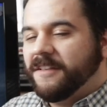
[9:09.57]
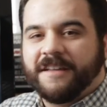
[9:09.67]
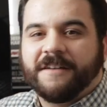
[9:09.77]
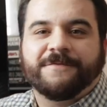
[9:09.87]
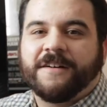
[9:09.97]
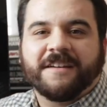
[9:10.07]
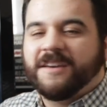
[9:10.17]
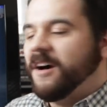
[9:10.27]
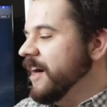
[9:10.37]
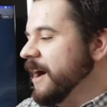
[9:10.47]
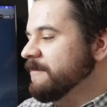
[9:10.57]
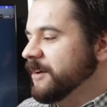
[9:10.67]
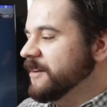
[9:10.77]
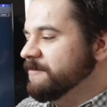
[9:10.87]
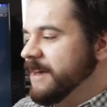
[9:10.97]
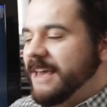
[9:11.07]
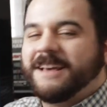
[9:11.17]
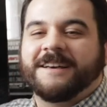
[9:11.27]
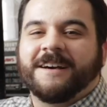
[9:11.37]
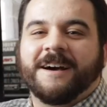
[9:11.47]
now nah, y'all, I'm gonna
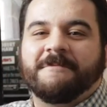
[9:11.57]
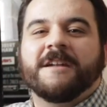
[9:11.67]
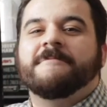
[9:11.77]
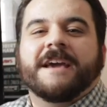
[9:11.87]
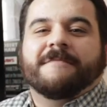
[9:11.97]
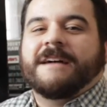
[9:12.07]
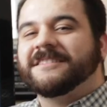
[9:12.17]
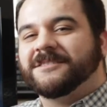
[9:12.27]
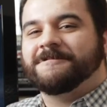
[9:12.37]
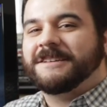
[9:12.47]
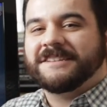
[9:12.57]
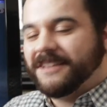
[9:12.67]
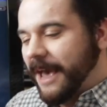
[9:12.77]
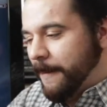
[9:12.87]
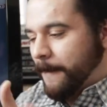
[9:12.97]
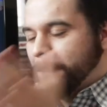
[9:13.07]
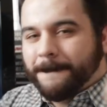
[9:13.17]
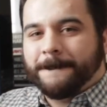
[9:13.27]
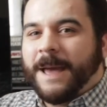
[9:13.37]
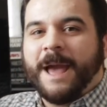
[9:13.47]
make I'm gonna make a masterpiece, and
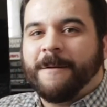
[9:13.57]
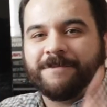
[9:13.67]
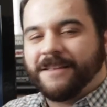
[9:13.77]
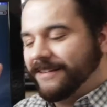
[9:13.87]
bam,